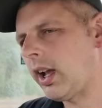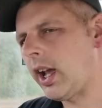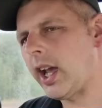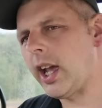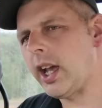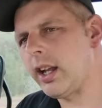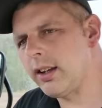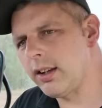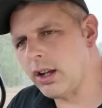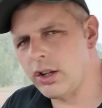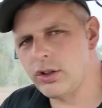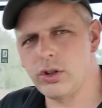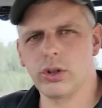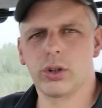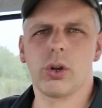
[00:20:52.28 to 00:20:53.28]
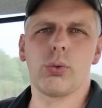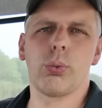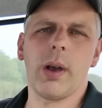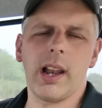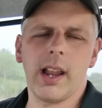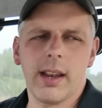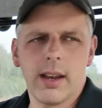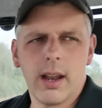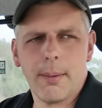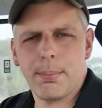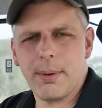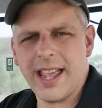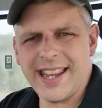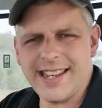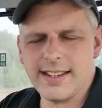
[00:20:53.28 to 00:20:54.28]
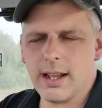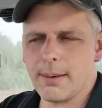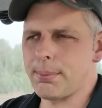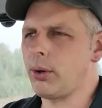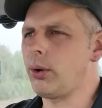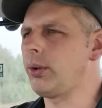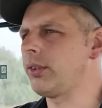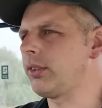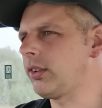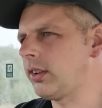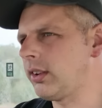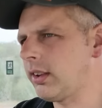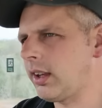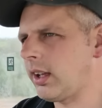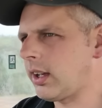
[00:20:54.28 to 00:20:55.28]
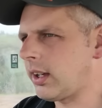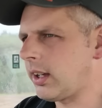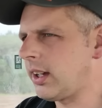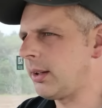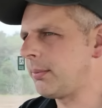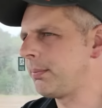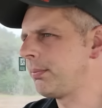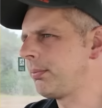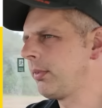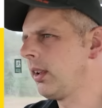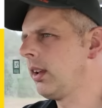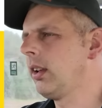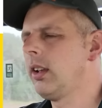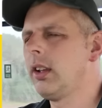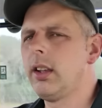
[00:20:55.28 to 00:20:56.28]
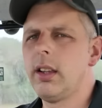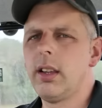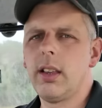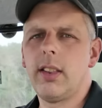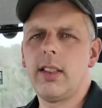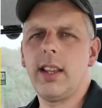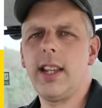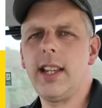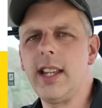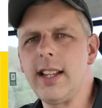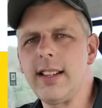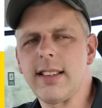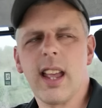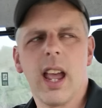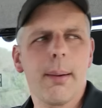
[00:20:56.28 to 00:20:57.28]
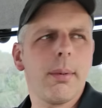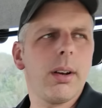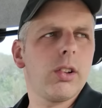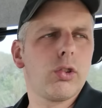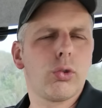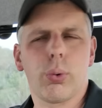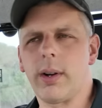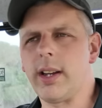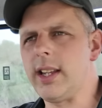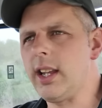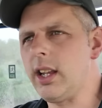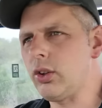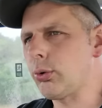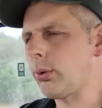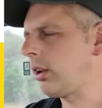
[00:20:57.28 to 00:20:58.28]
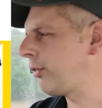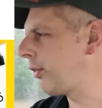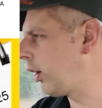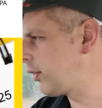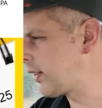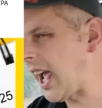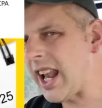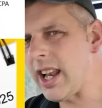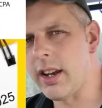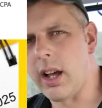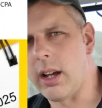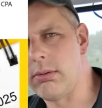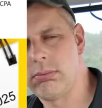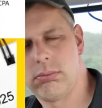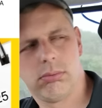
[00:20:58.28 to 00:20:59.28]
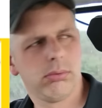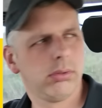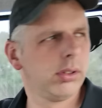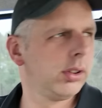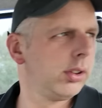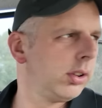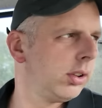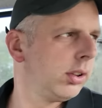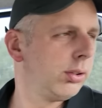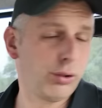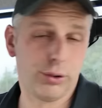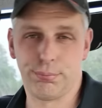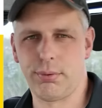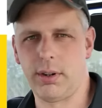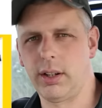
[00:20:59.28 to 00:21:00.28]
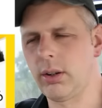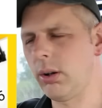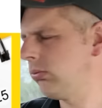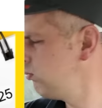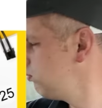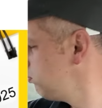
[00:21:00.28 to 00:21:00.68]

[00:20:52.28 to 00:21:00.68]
and you could well end up on the Tama 2025 calendar. It's pretty cool.